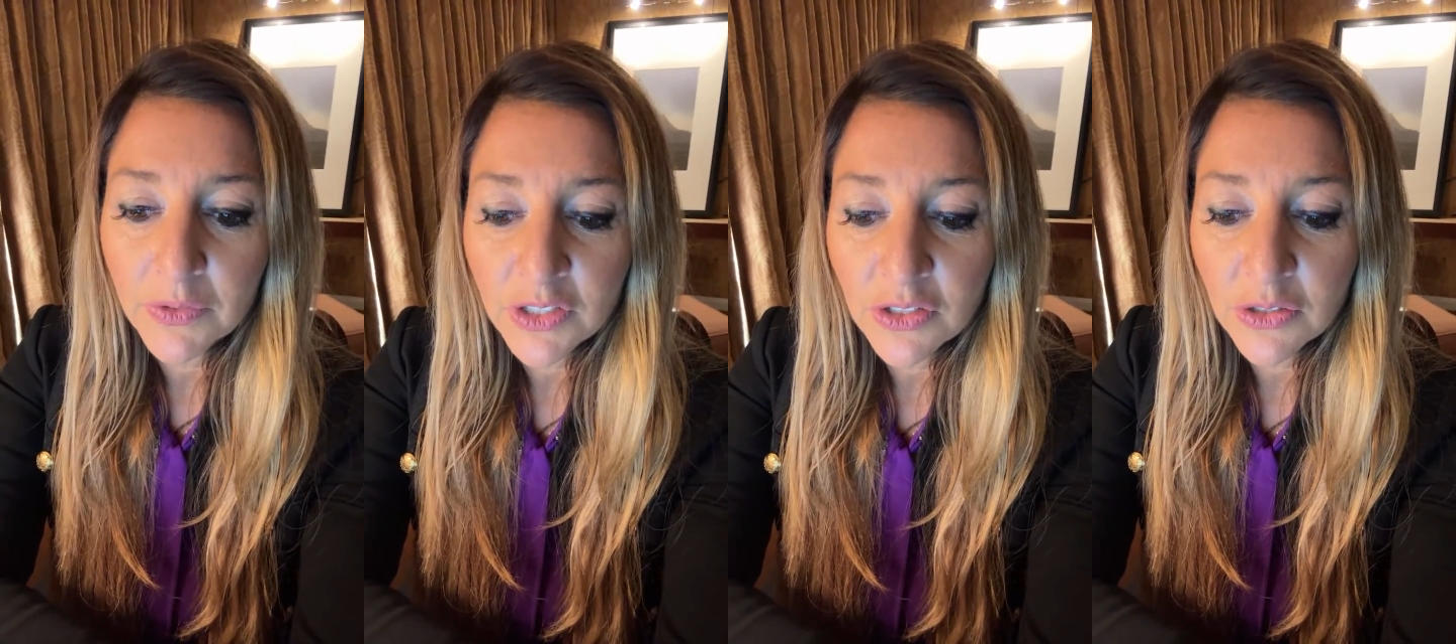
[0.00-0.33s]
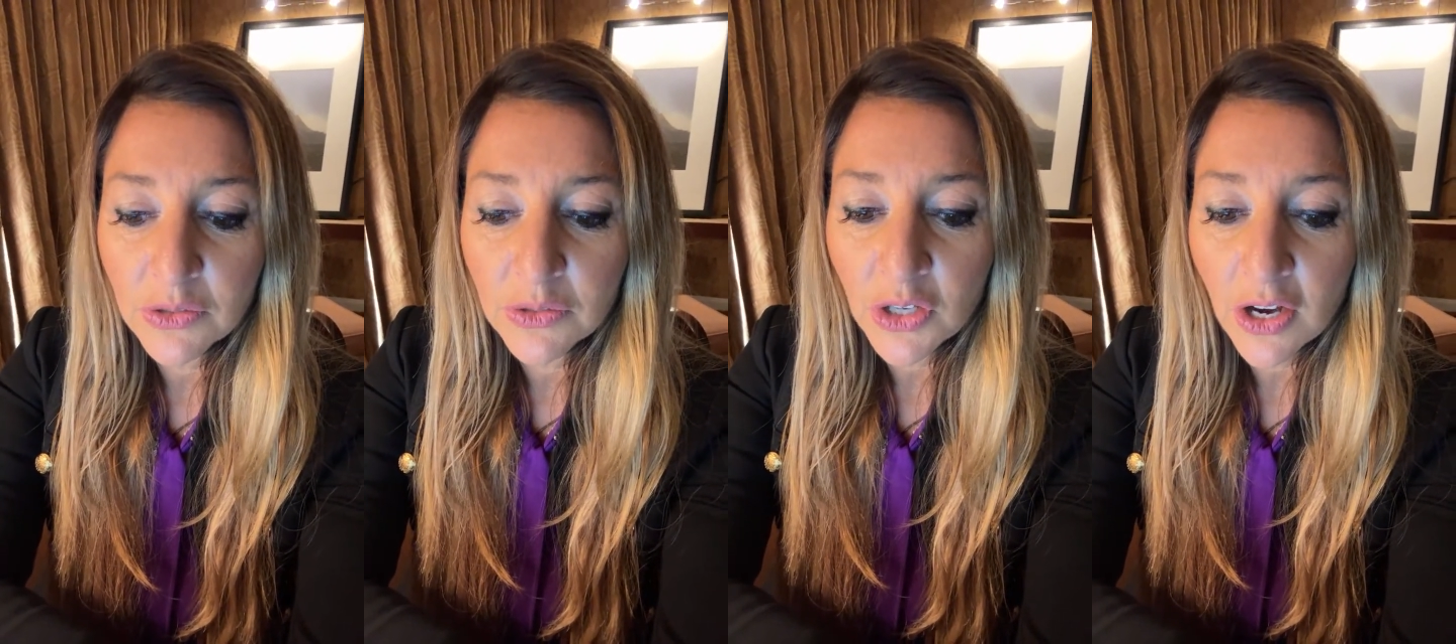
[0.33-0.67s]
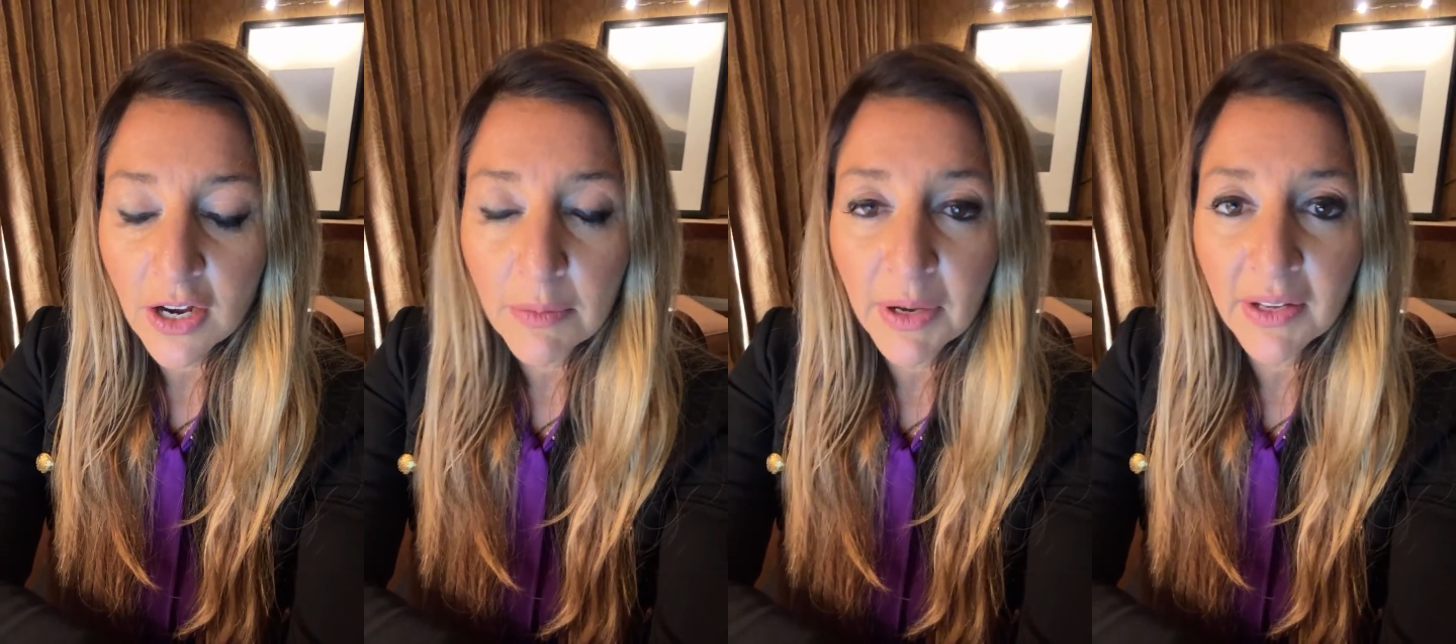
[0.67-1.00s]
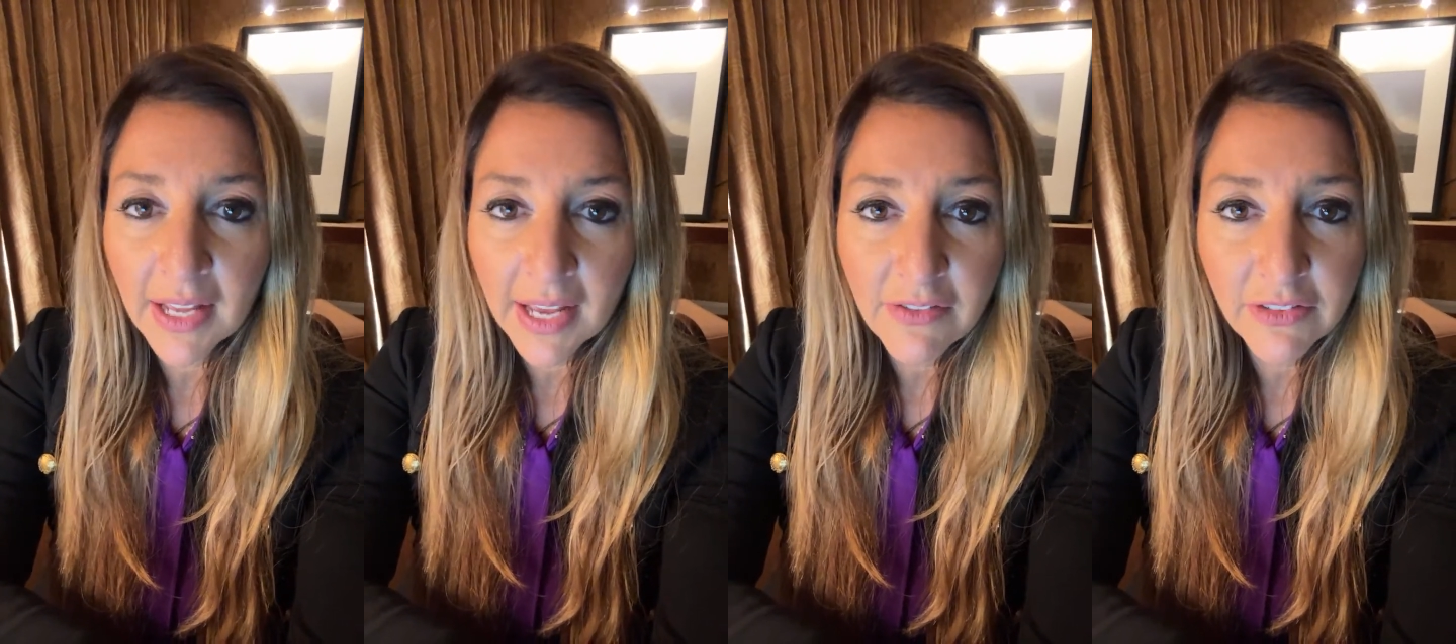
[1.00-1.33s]
to talk about
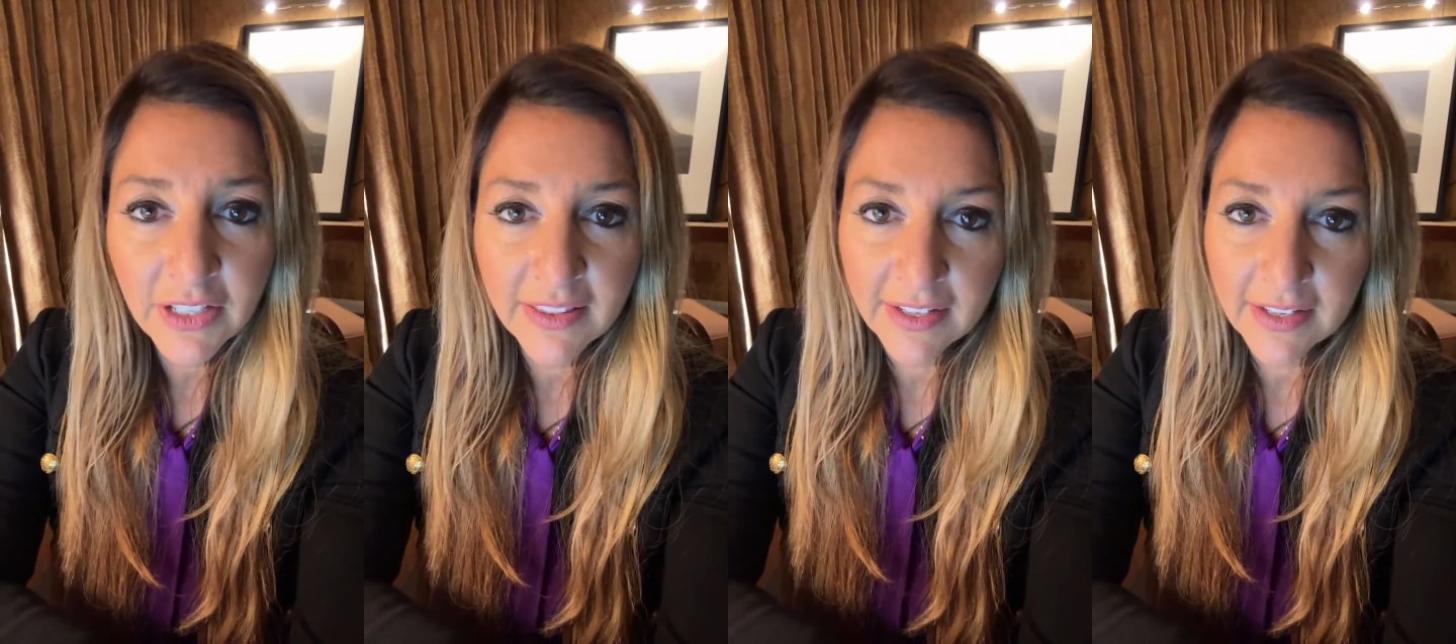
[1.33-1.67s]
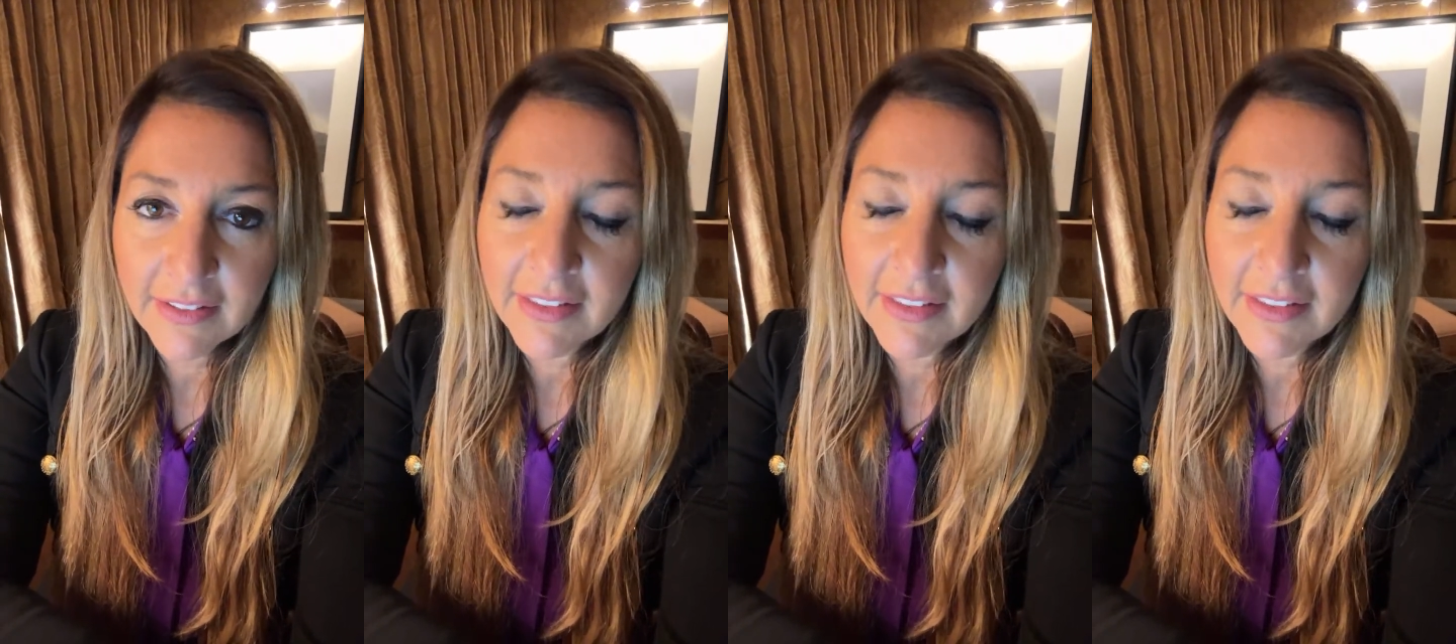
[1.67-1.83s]
everything.